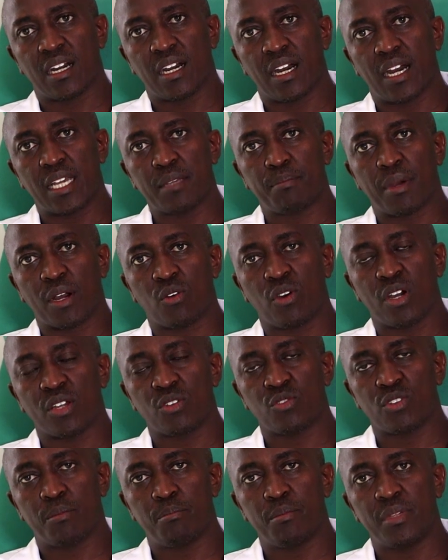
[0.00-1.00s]

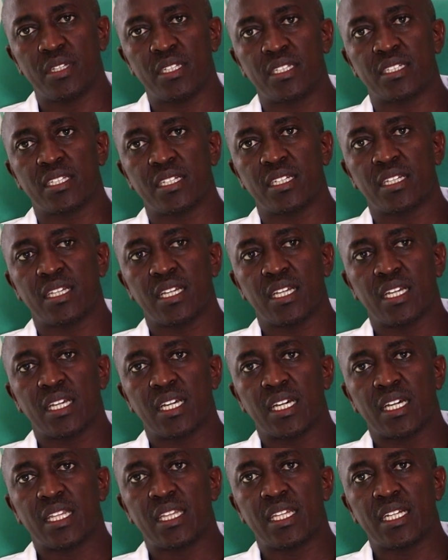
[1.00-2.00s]
hypercoagulability,
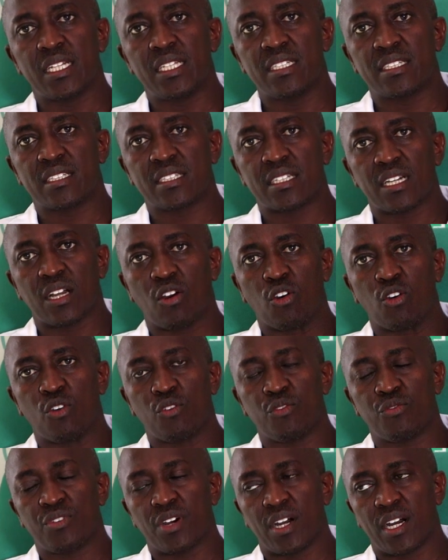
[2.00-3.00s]
the risk
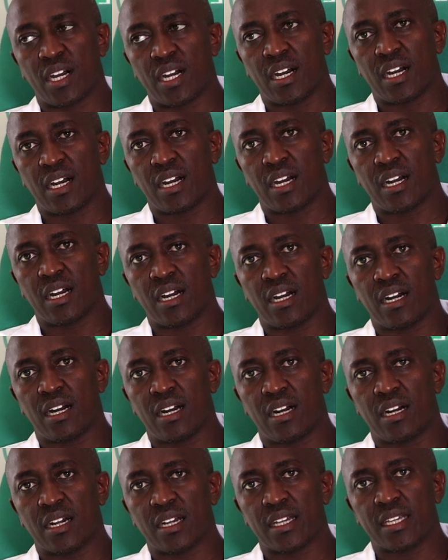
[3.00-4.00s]
of
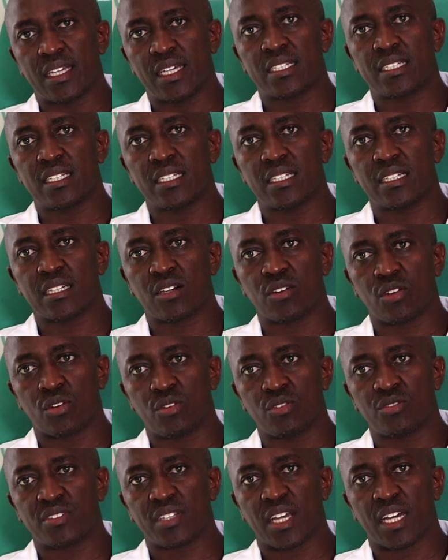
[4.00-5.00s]
getting
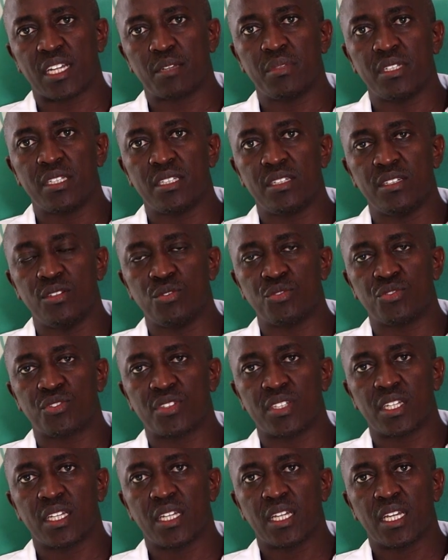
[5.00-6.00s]
clots can be reduced
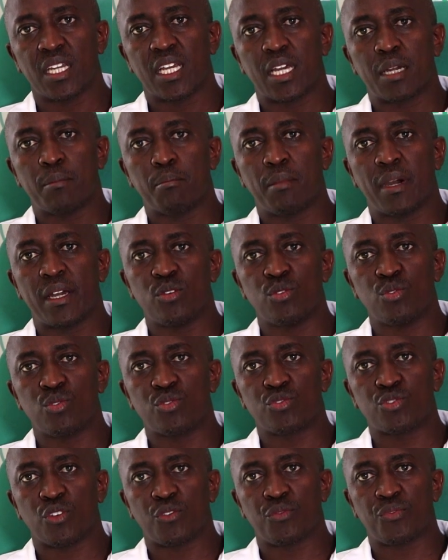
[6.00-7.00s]
by
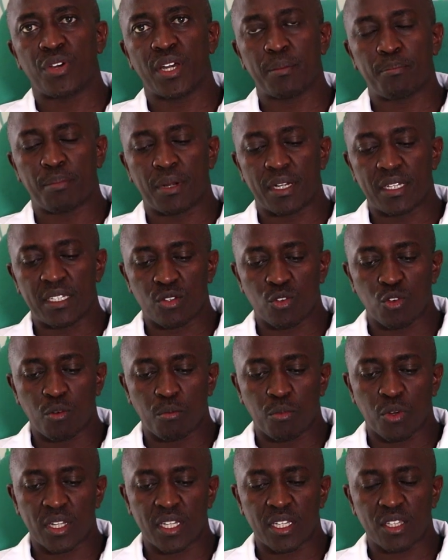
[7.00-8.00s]
use of heparin, low
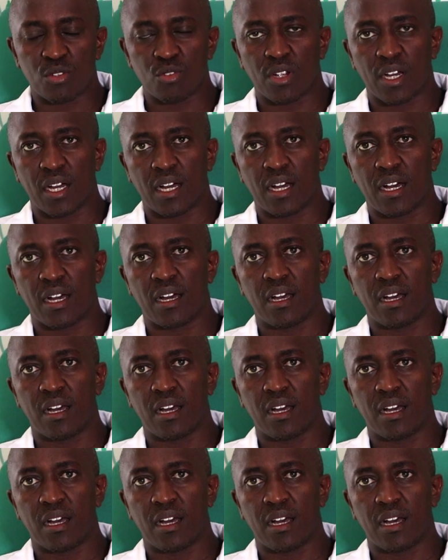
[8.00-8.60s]
molecular